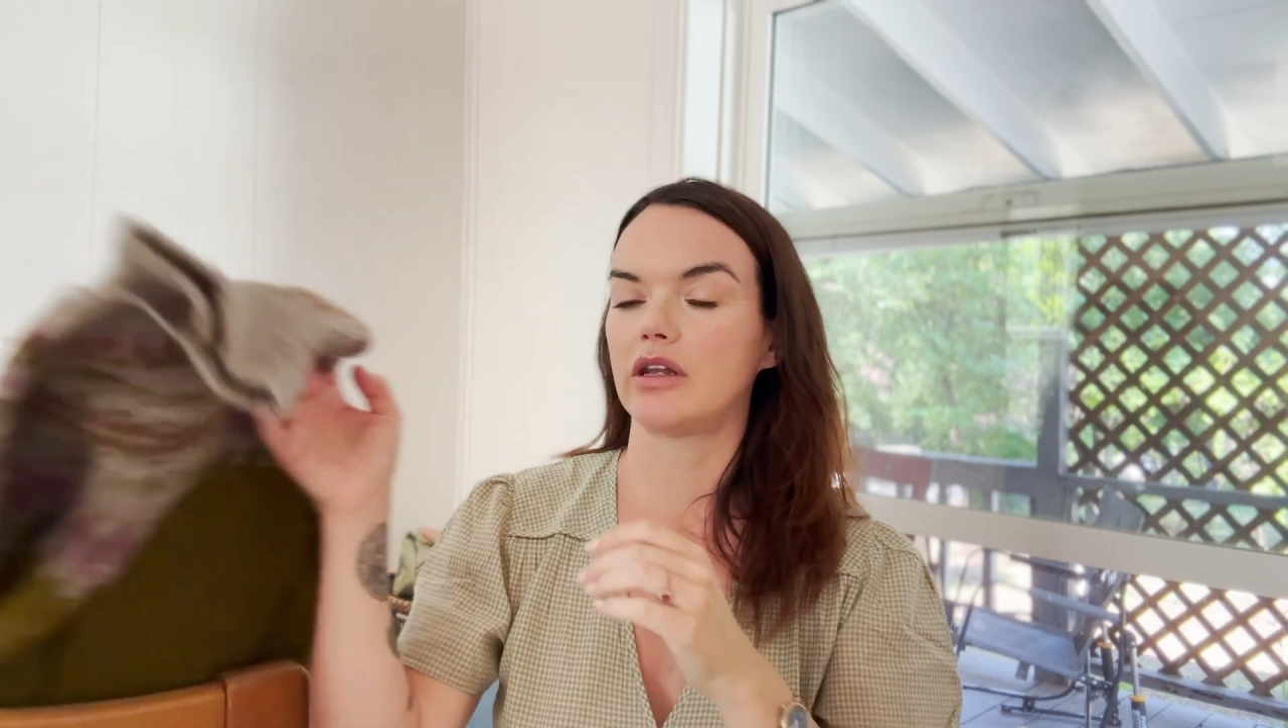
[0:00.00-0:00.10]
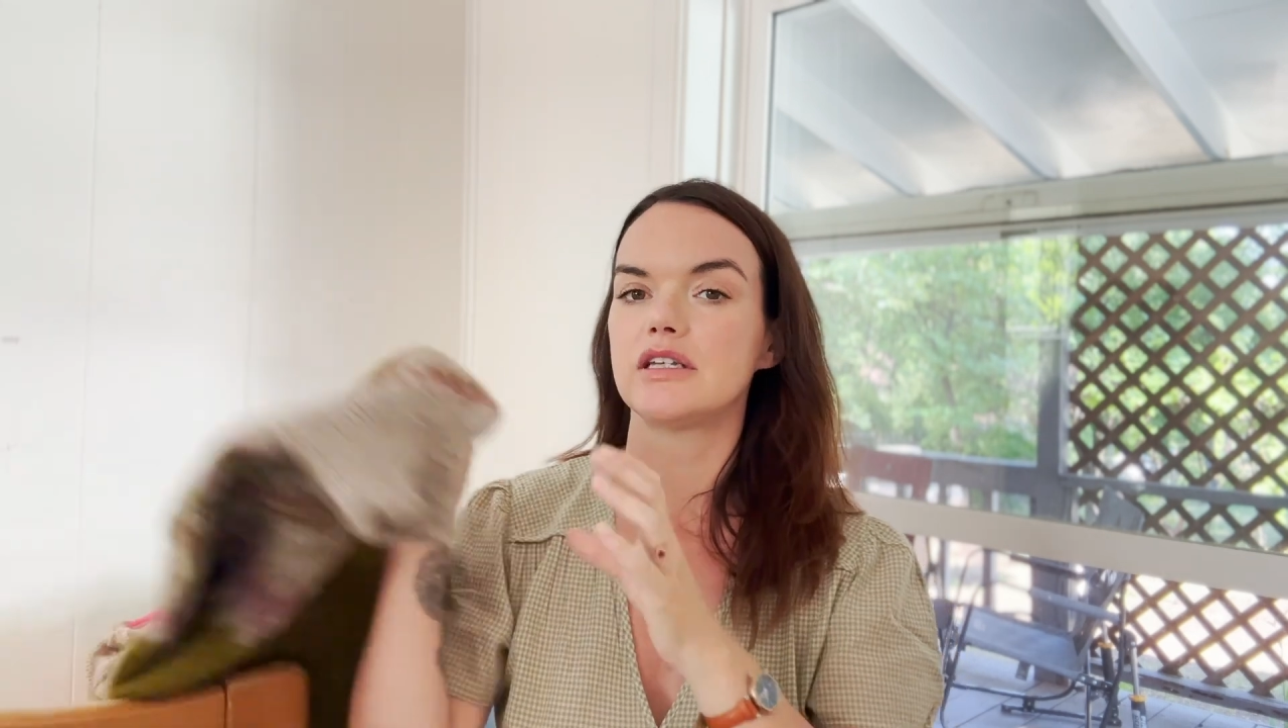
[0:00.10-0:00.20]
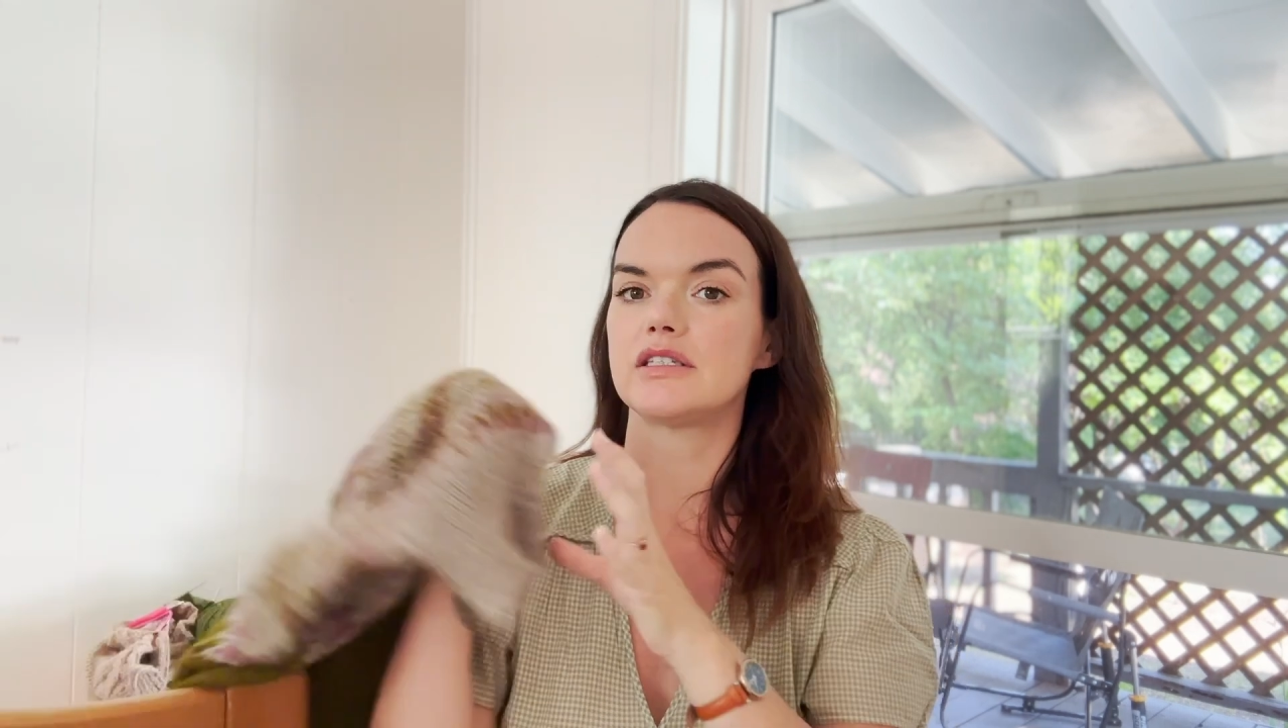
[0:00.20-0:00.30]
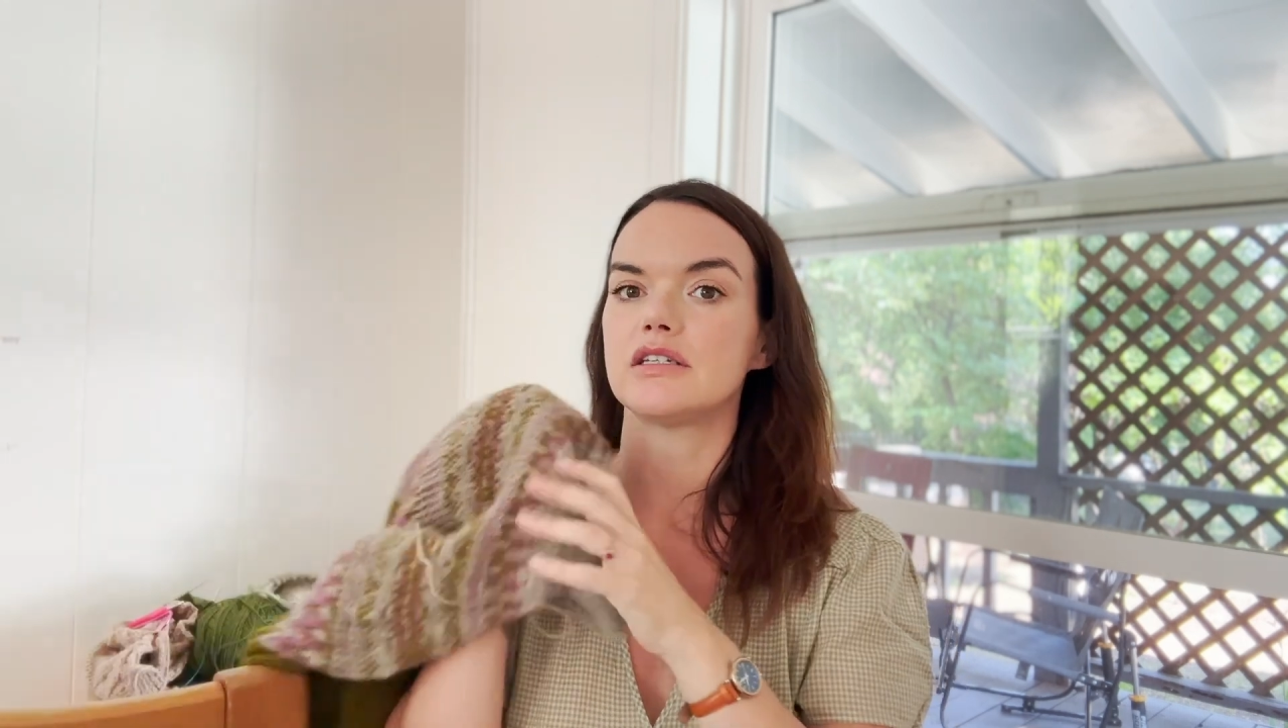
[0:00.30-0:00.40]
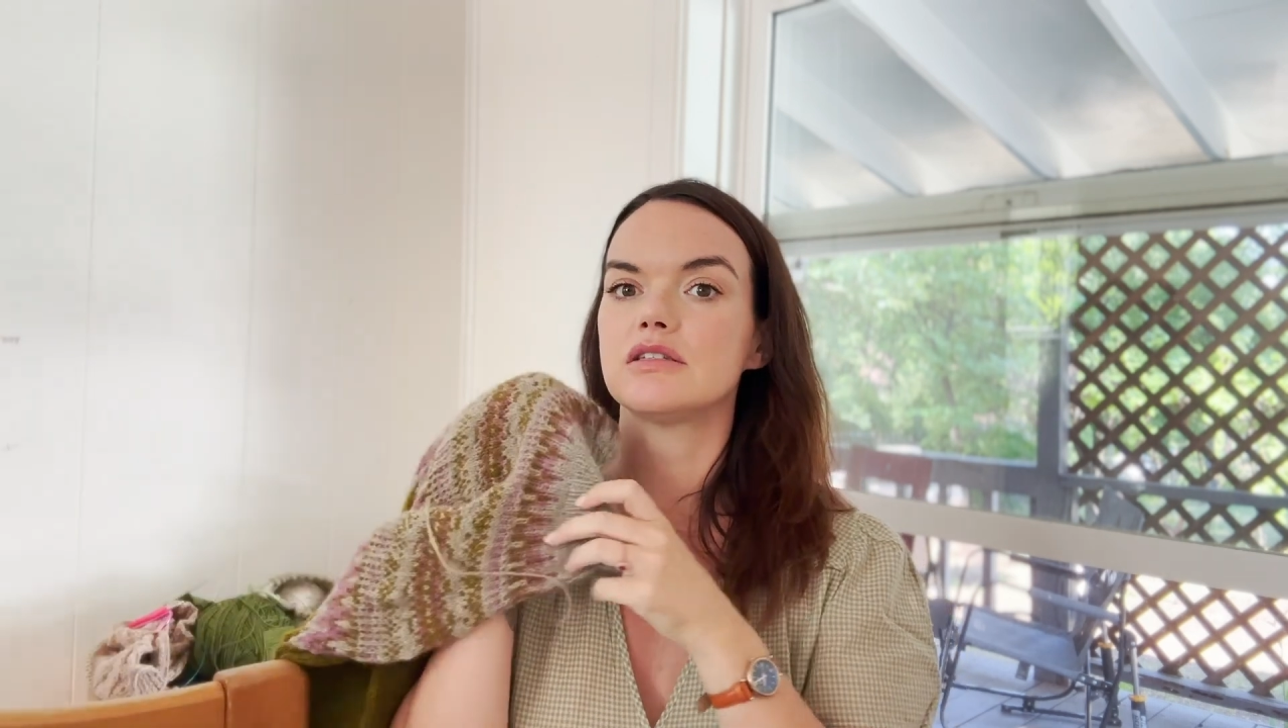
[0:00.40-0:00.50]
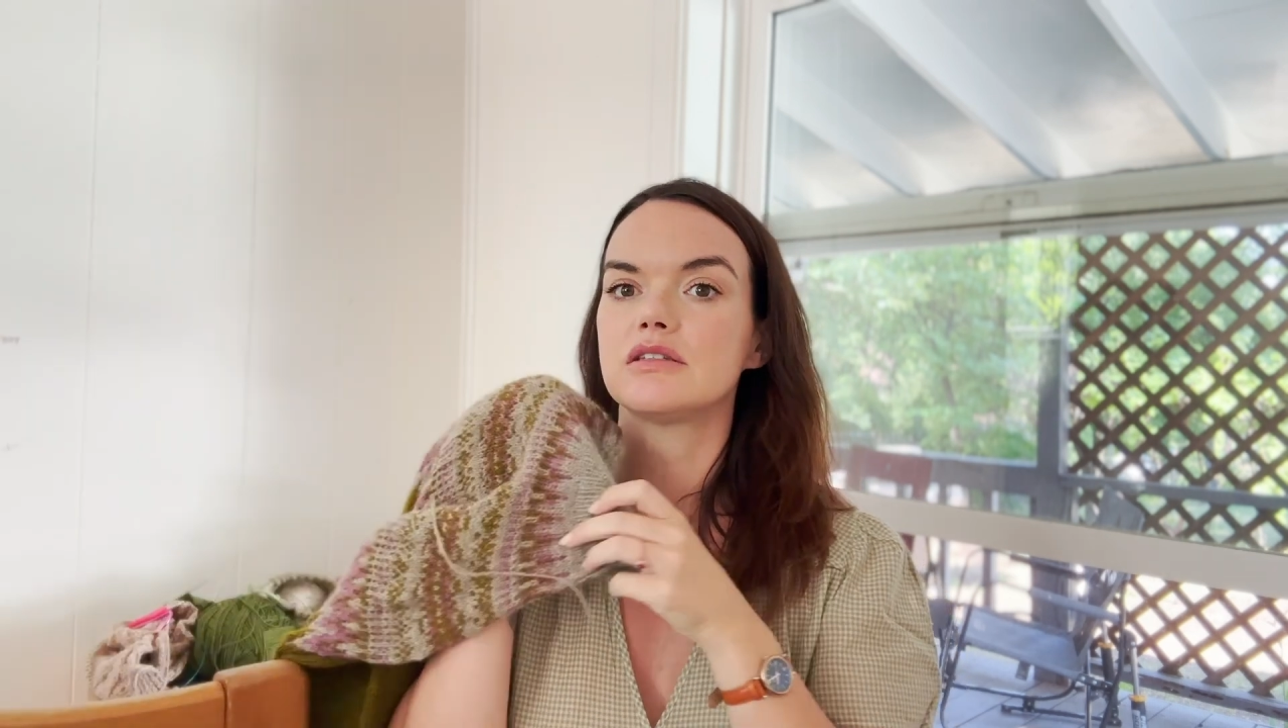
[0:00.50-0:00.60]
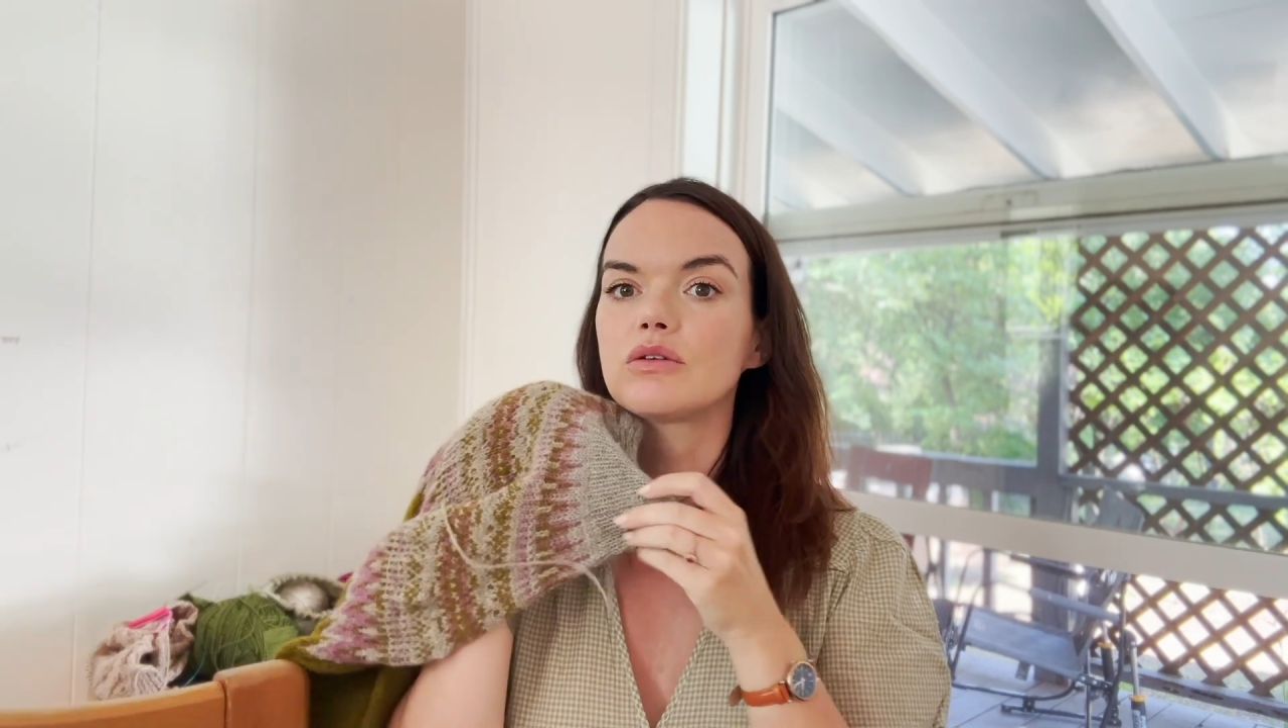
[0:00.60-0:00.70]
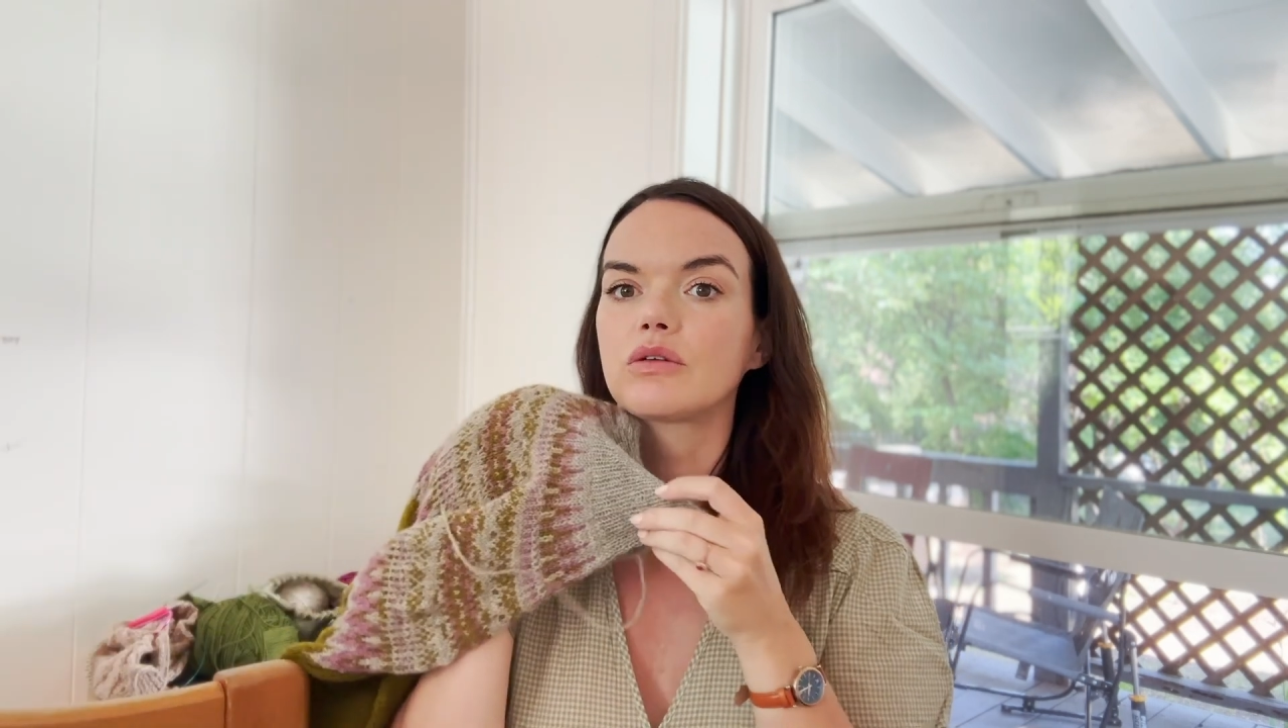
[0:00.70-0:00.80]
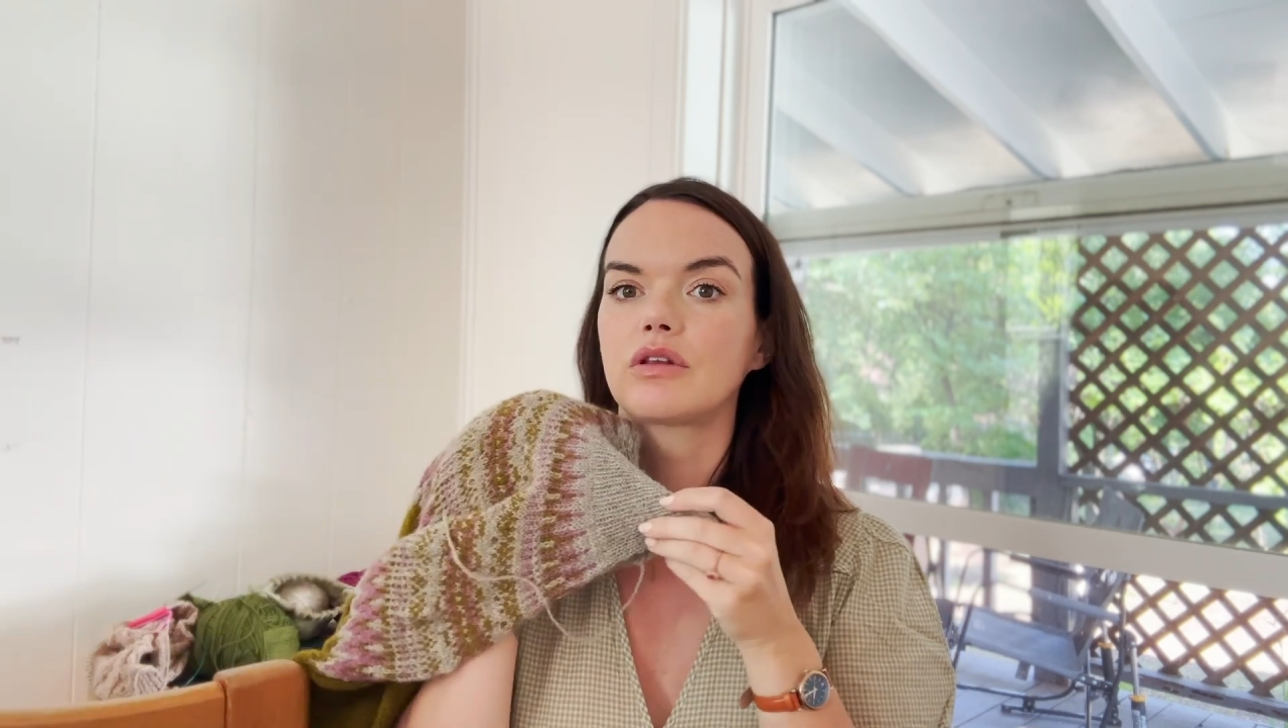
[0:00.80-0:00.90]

This is